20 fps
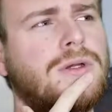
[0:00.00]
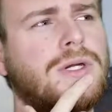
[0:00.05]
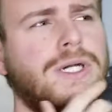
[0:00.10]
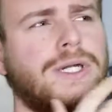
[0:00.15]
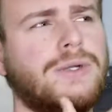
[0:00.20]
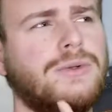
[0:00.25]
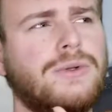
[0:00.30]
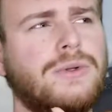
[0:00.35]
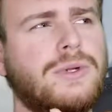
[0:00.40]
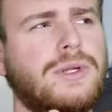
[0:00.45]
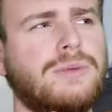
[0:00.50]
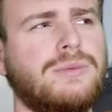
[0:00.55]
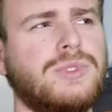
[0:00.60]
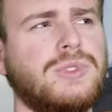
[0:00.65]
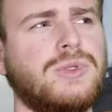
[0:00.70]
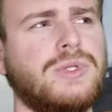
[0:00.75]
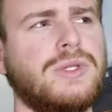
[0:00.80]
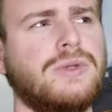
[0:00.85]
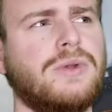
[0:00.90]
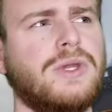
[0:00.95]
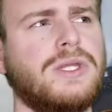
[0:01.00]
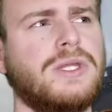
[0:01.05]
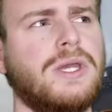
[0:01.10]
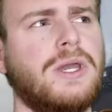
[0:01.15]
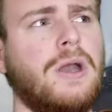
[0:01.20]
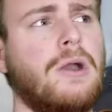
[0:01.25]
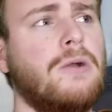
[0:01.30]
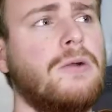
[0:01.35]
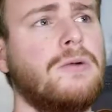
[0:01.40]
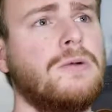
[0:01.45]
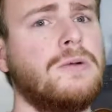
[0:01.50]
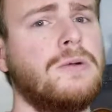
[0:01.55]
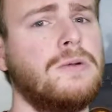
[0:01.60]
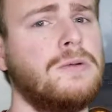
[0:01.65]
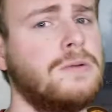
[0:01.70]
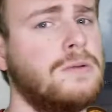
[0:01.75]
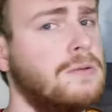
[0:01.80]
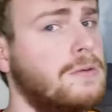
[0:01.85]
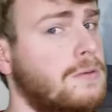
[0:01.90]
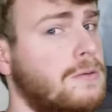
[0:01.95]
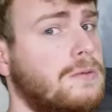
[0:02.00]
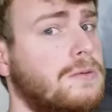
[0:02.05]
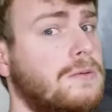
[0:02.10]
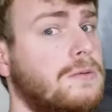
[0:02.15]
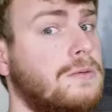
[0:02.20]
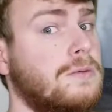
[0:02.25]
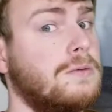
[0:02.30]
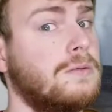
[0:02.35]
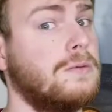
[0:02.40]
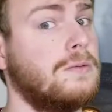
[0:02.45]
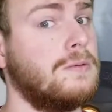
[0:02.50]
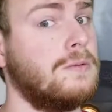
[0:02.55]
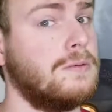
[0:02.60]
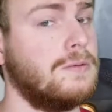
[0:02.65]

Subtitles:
I don't know what I'm doing right now. Oh.